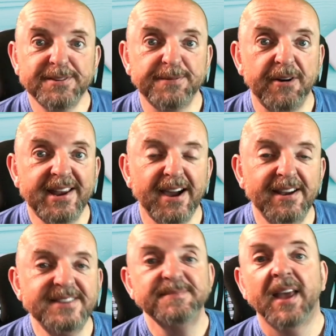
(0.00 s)
That's very
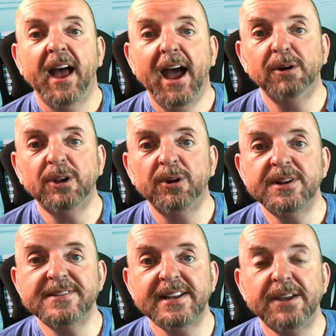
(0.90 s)
kind. How long
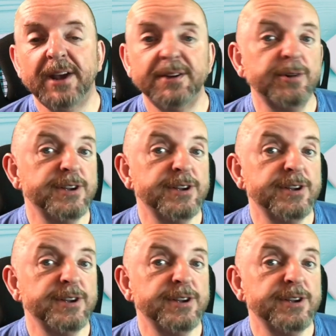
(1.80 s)
until you get a